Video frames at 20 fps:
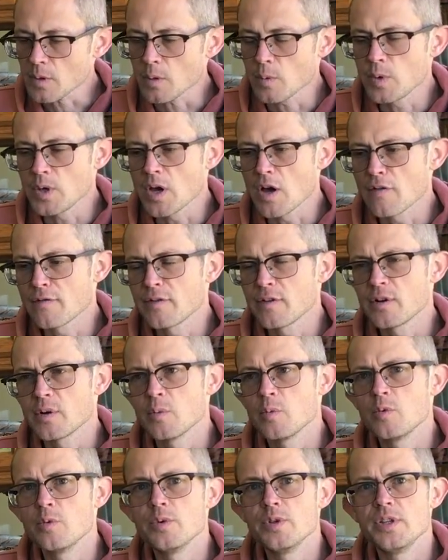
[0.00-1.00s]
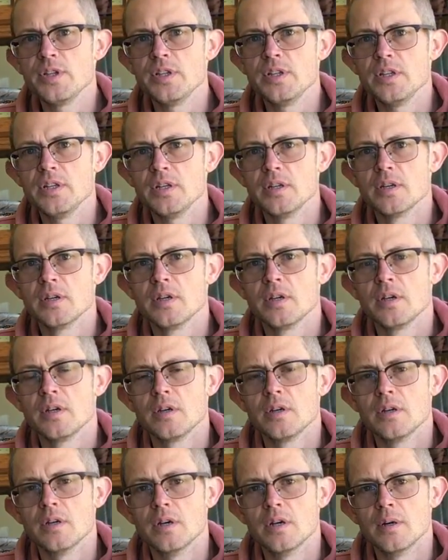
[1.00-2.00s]
We offered a Wu Yi
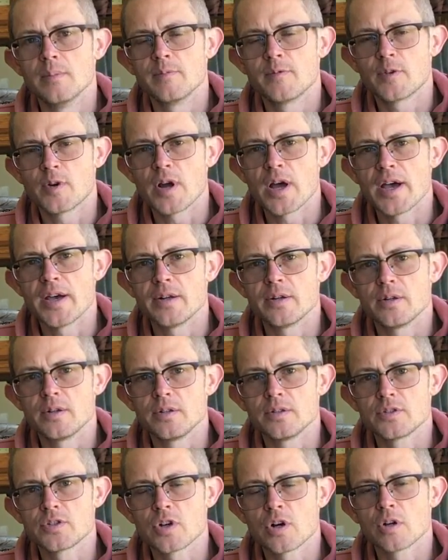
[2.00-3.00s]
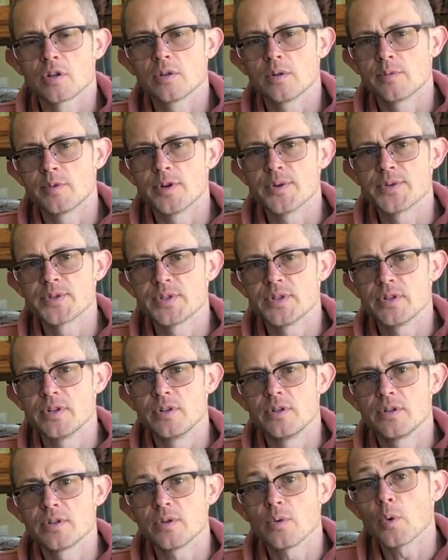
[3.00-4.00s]
varietal charcoal
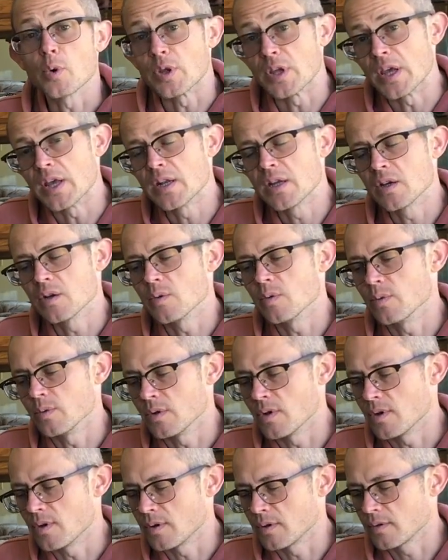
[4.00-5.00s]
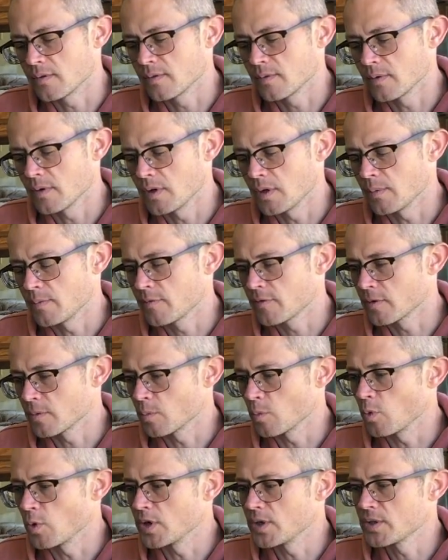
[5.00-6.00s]
roasted organic oolong
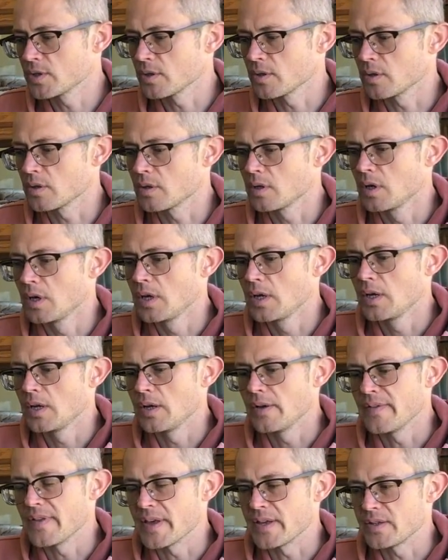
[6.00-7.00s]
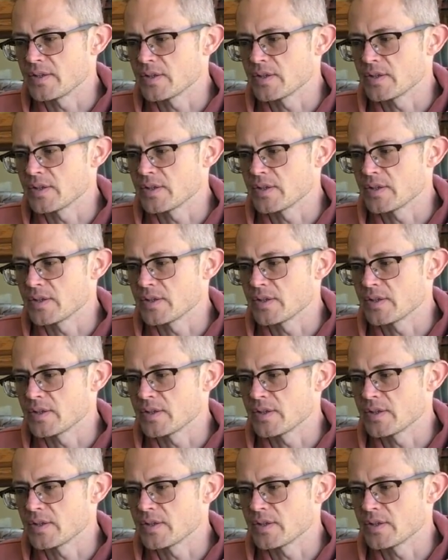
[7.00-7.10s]
from winter that